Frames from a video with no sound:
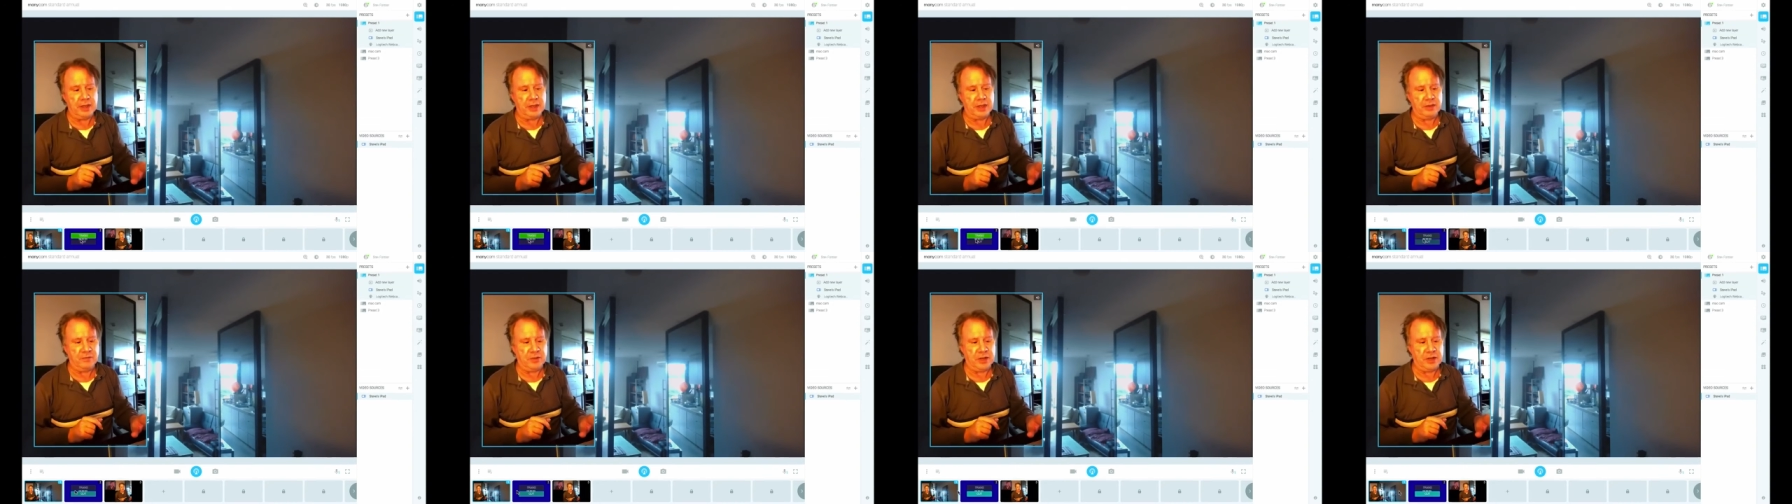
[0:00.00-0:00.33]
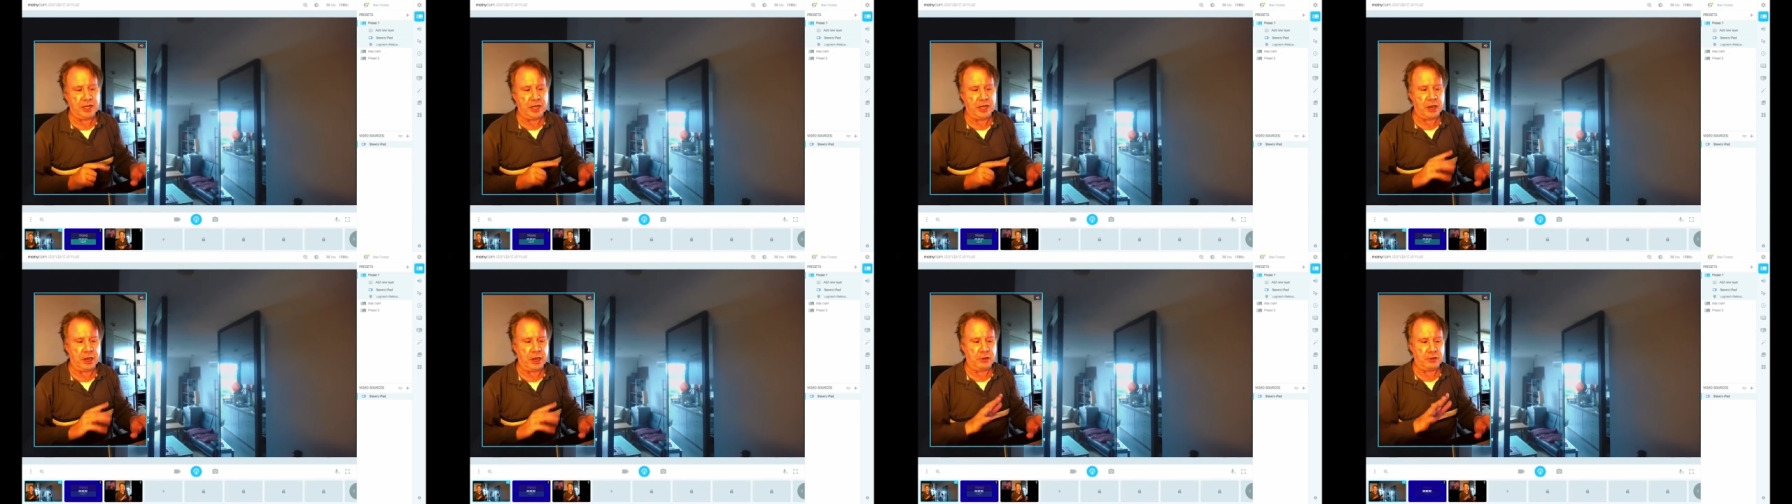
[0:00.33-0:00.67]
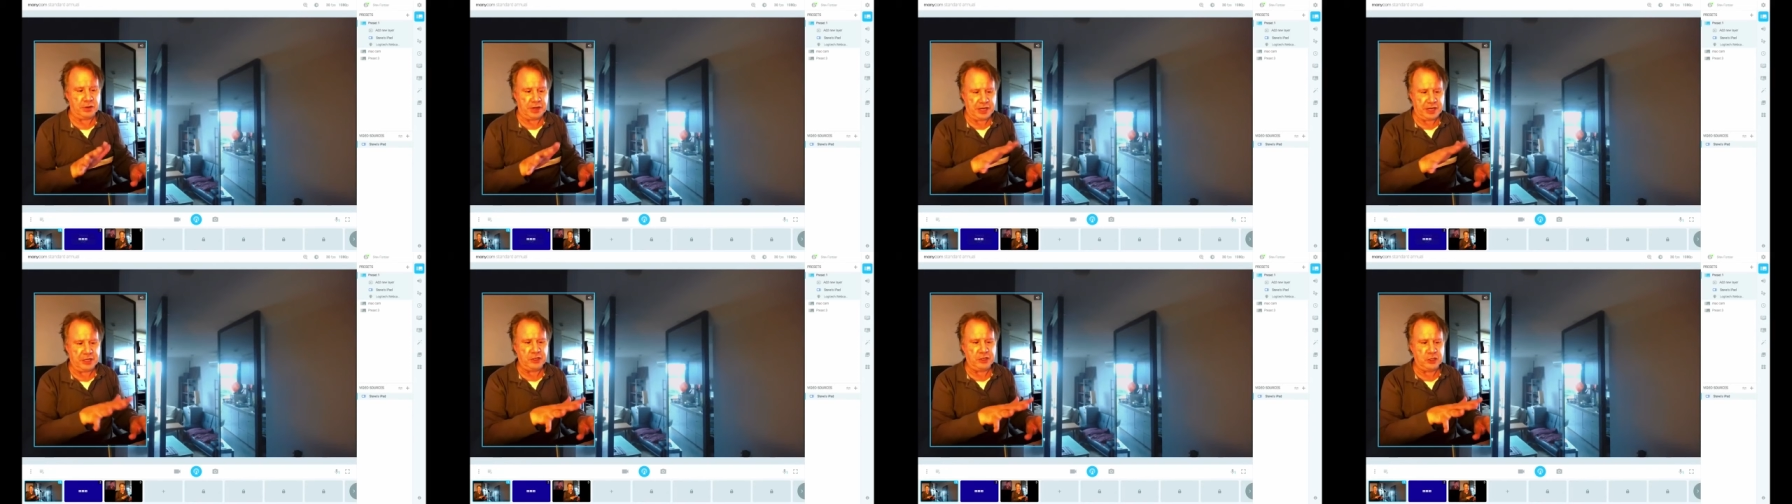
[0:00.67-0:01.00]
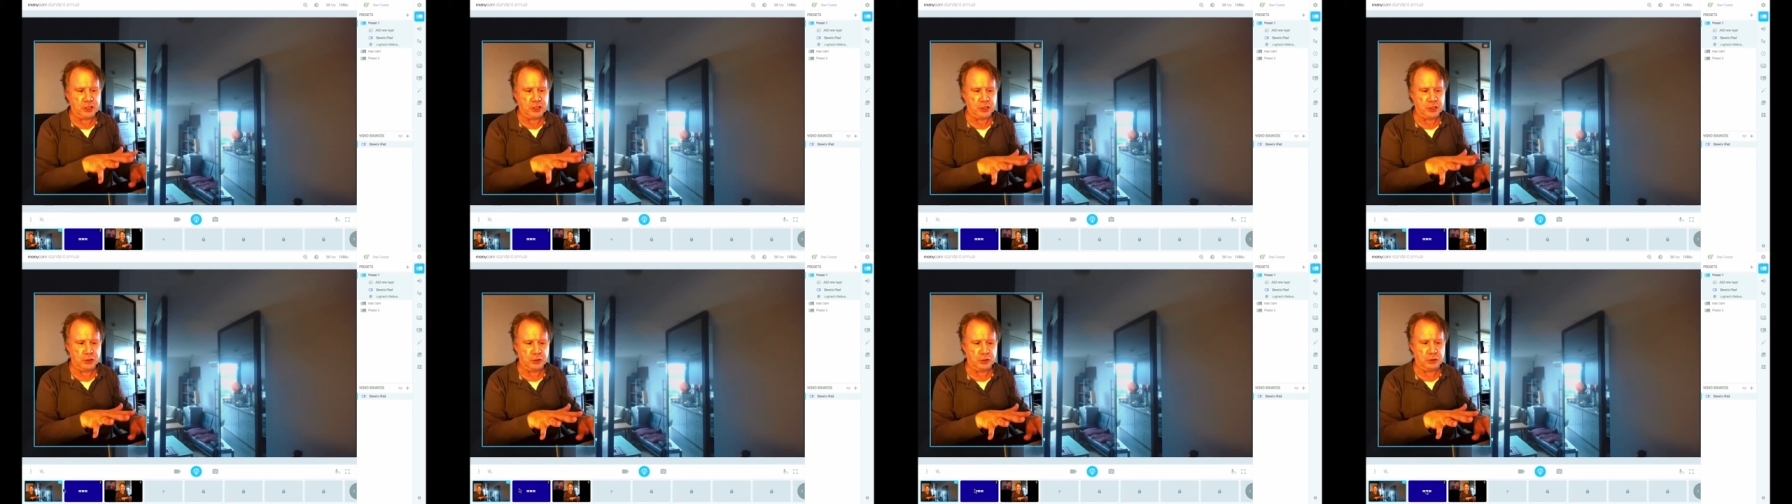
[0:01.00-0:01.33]
the video
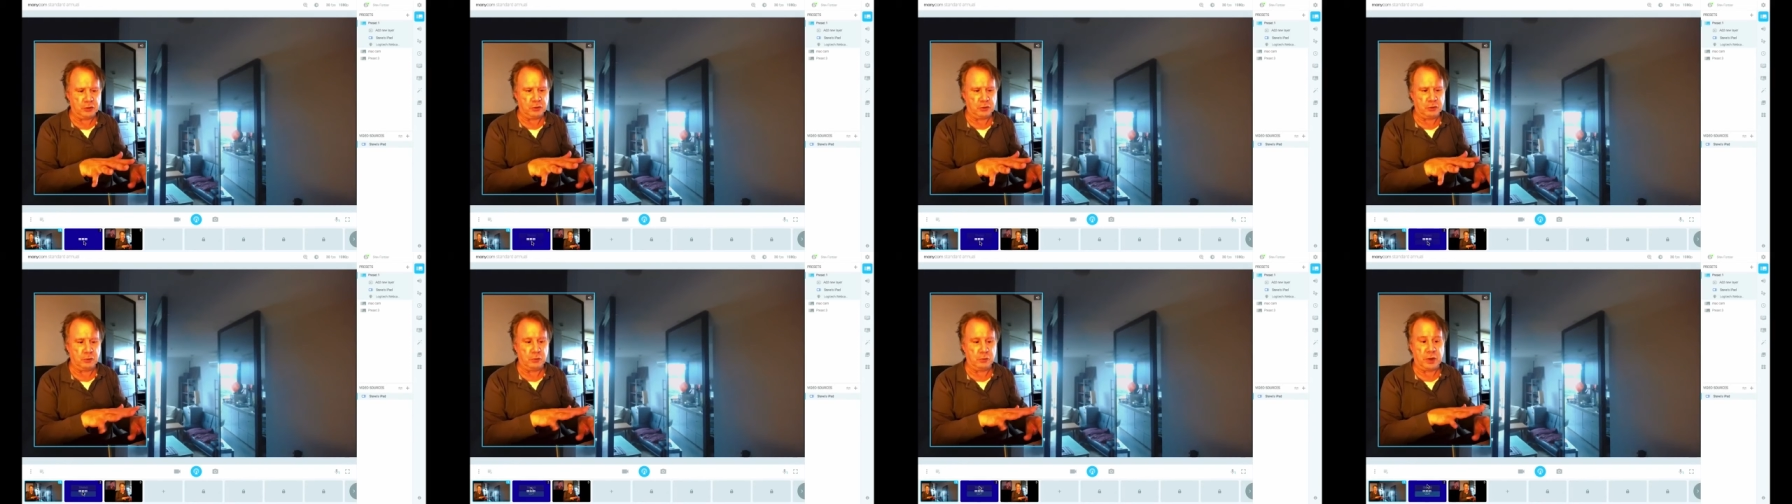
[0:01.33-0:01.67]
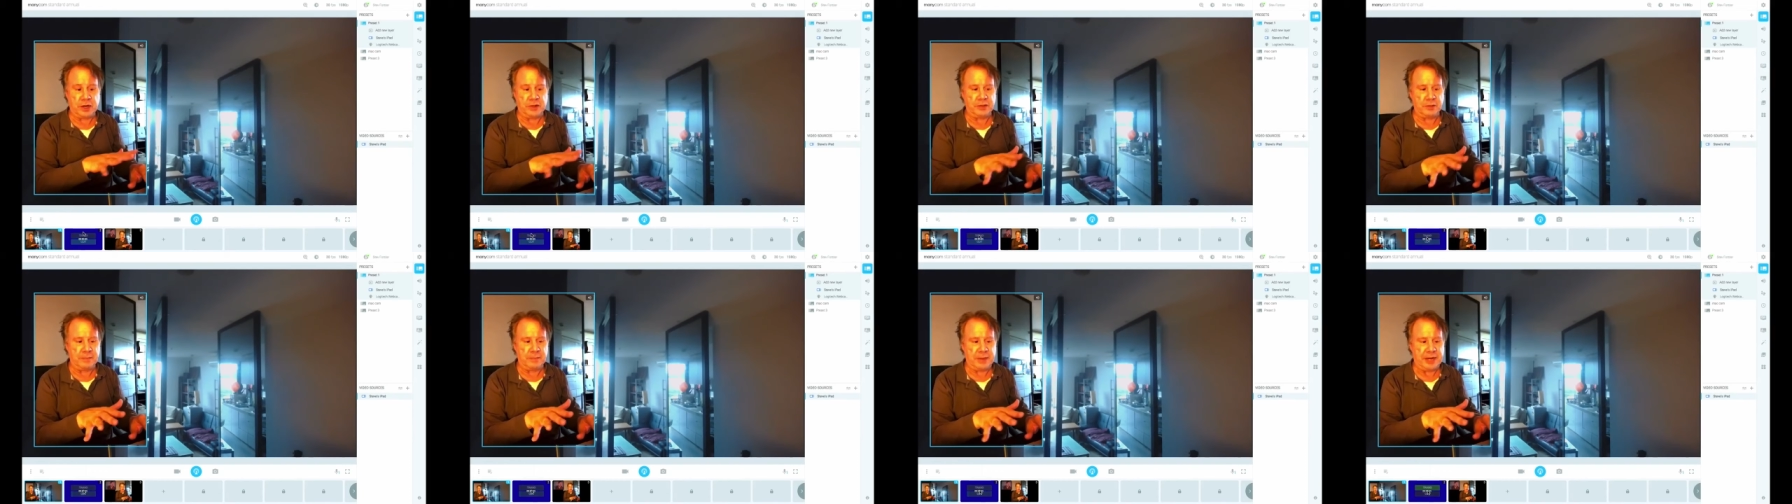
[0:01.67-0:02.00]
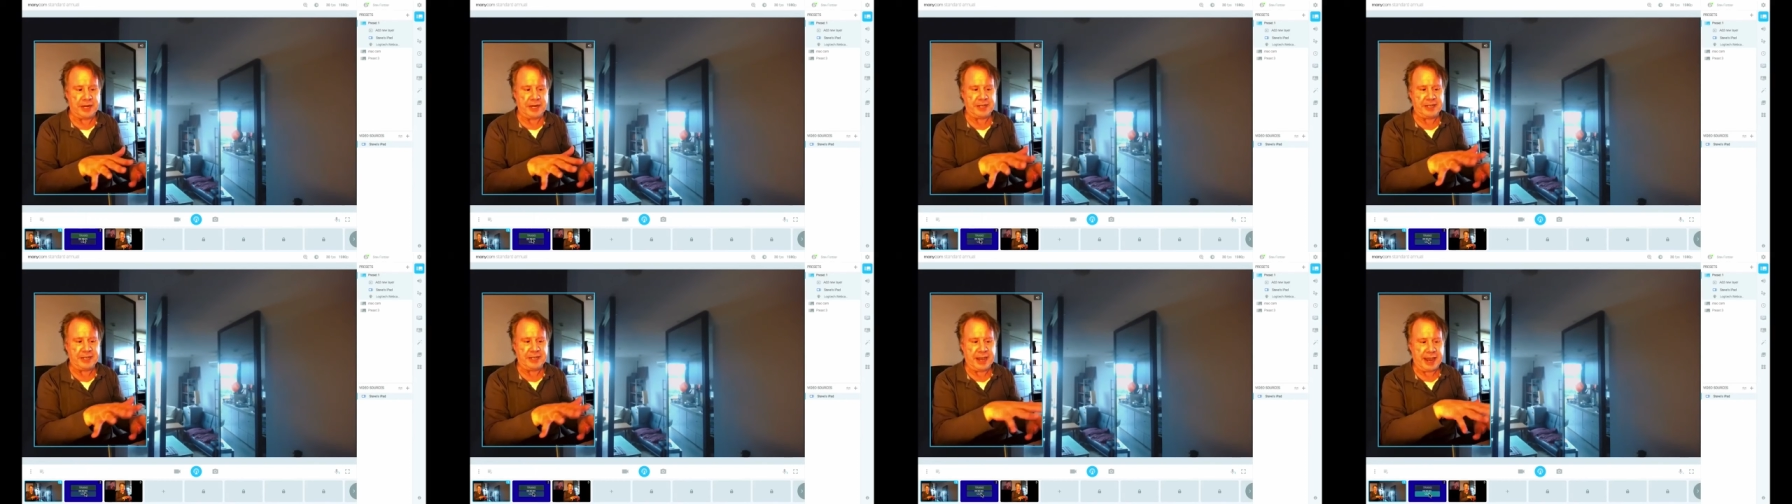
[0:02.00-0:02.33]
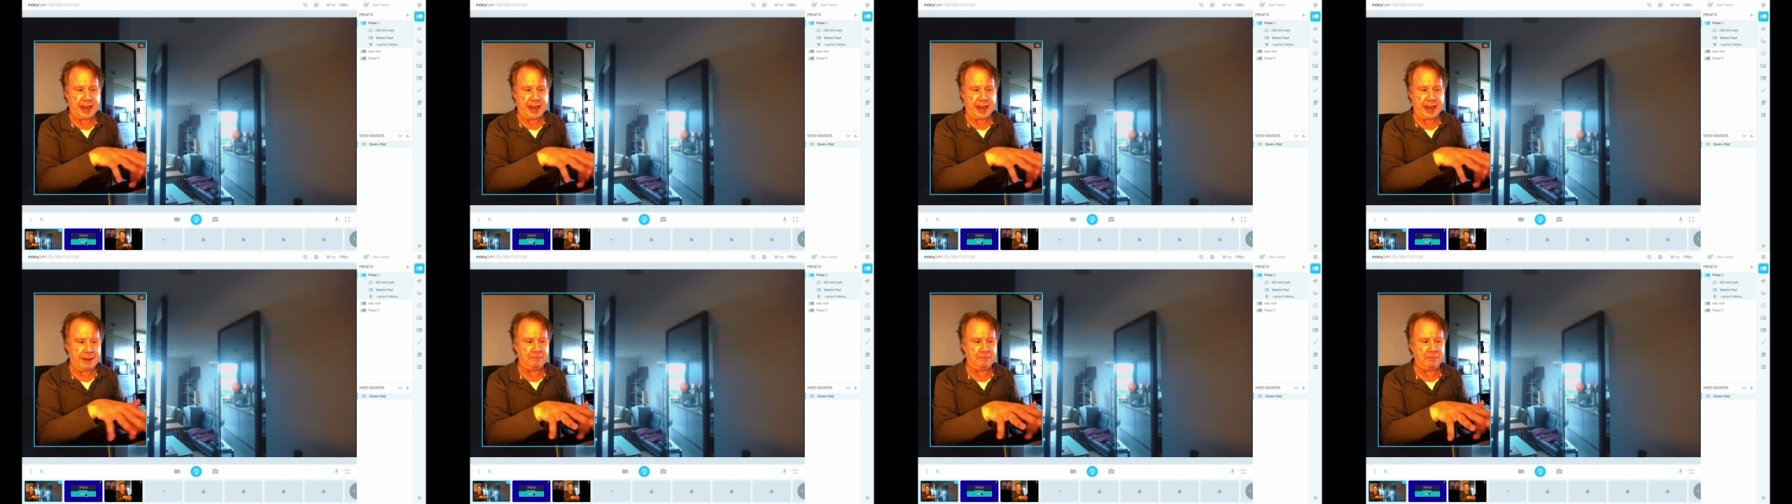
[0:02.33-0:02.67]
into one of the
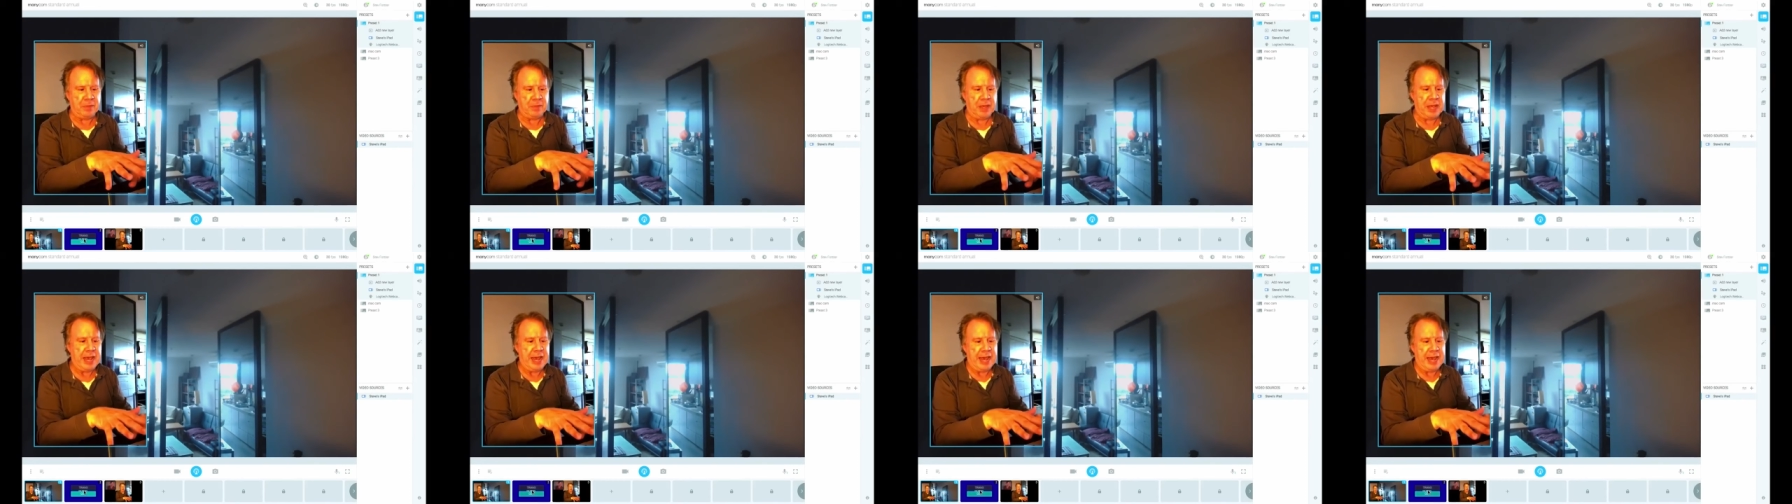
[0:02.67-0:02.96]
Manicam